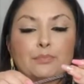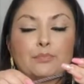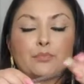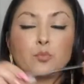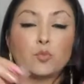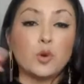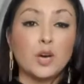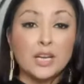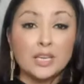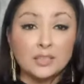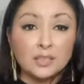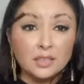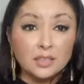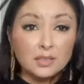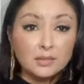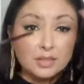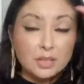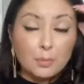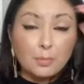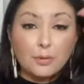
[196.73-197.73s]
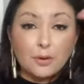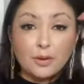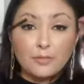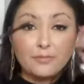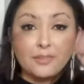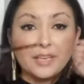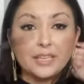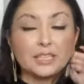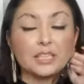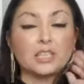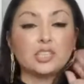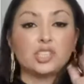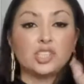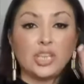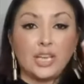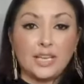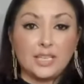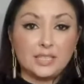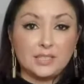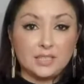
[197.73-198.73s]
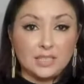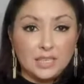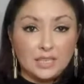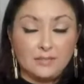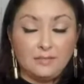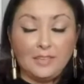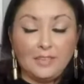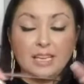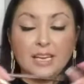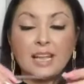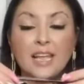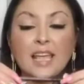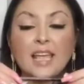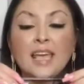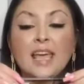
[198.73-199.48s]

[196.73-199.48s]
one, the perfect shapes of it,